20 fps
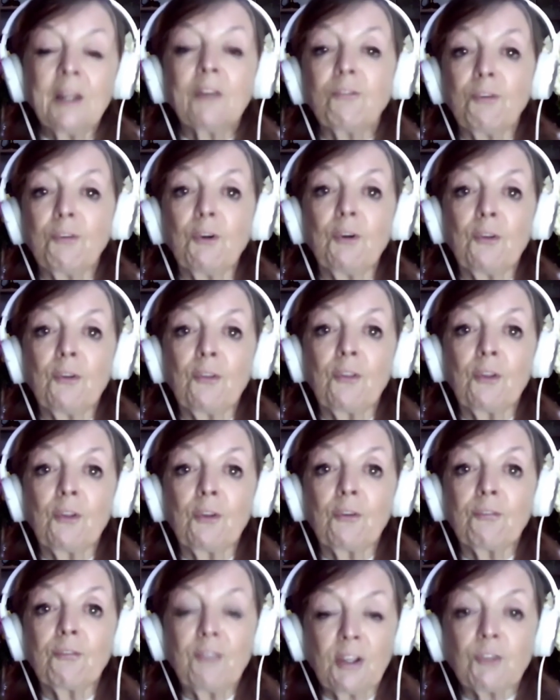for
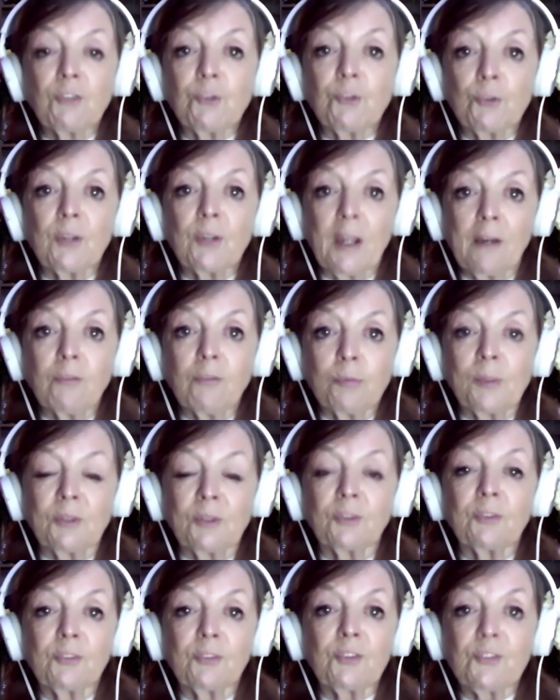the federal
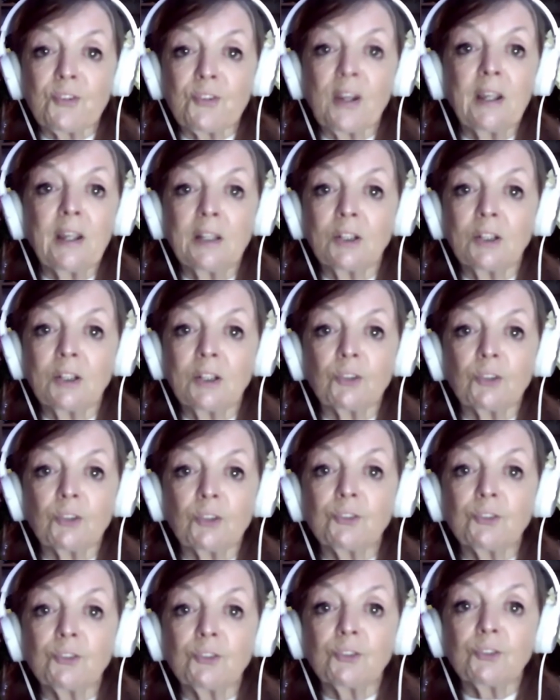government of Australia
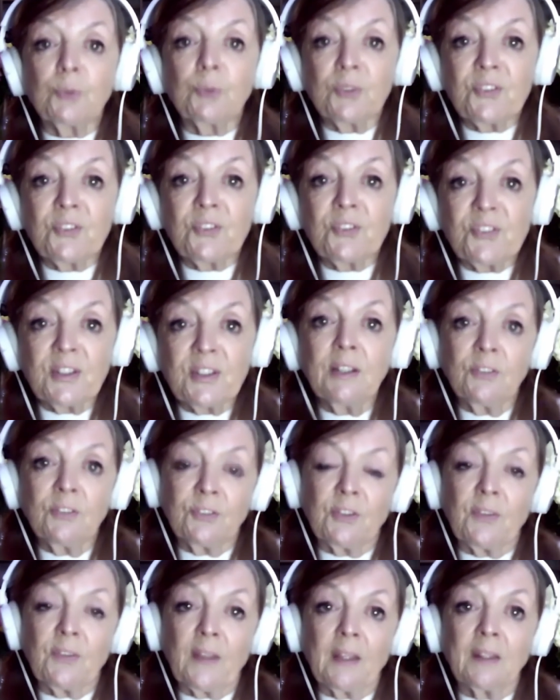to accede to
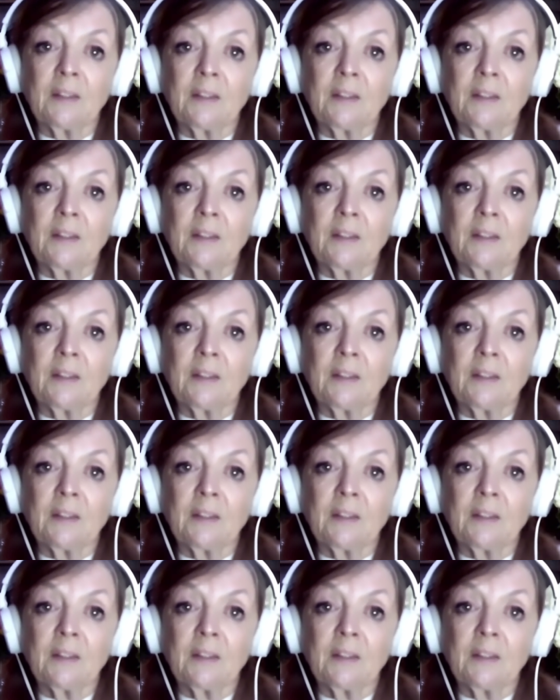that.